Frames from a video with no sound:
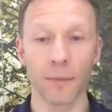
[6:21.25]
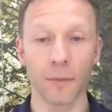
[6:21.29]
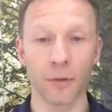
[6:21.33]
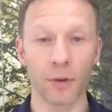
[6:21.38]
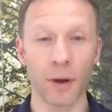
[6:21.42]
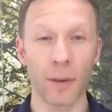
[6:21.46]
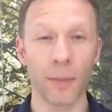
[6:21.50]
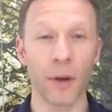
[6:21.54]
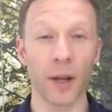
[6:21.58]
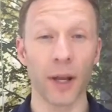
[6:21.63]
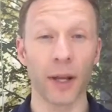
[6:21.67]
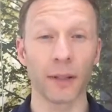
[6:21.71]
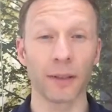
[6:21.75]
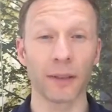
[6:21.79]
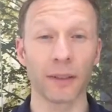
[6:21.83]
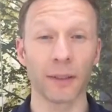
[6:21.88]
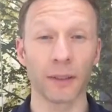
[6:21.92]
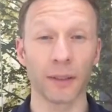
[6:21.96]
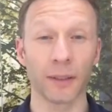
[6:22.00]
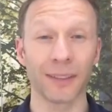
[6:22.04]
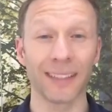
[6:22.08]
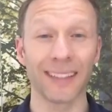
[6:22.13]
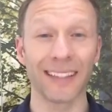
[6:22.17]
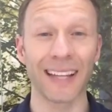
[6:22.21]
Grab it
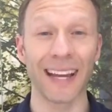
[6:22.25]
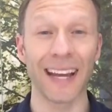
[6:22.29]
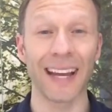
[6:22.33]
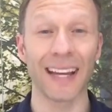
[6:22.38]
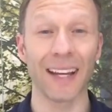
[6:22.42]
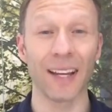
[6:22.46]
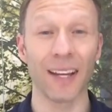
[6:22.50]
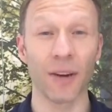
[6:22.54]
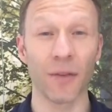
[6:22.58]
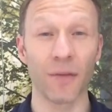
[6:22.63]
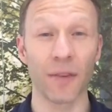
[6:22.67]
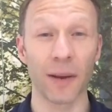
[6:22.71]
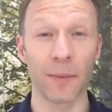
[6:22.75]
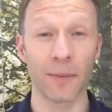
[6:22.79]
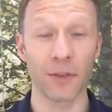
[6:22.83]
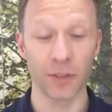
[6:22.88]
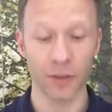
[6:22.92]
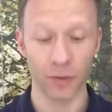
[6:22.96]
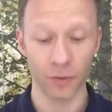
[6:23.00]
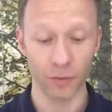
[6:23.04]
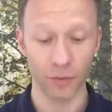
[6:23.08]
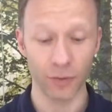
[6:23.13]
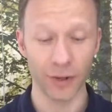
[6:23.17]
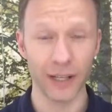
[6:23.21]
today off
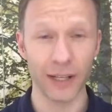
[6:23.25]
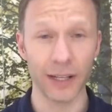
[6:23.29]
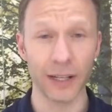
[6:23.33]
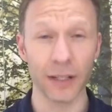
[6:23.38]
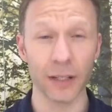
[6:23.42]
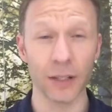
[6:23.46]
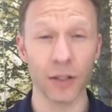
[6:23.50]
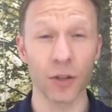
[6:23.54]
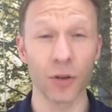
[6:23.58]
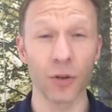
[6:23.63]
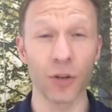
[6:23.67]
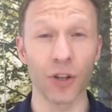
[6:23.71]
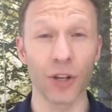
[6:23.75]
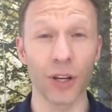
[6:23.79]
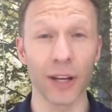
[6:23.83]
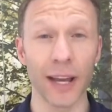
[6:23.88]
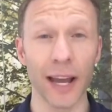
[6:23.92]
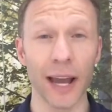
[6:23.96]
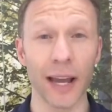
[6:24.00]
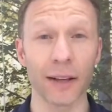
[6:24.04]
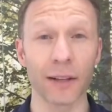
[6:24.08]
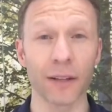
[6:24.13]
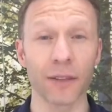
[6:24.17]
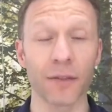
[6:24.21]
Amazon and read it as soon as you
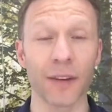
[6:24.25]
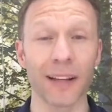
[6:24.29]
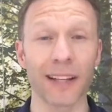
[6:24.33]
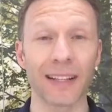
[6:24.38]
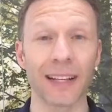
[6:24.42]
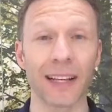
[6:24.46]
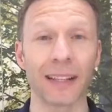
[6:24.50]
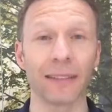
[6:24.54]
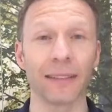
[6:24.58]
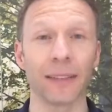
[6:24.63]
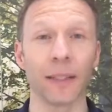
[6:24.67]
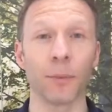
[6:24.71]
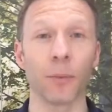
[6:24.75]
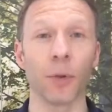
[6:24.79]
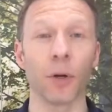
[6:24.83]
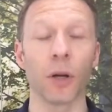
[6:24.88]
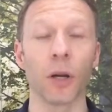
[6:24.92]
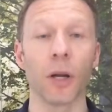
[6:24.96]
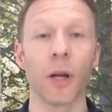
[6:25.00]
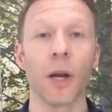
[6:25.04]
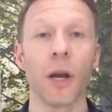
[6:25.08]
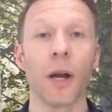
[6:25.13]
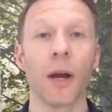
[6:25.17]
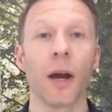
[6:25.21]
can. It's a fantastic book.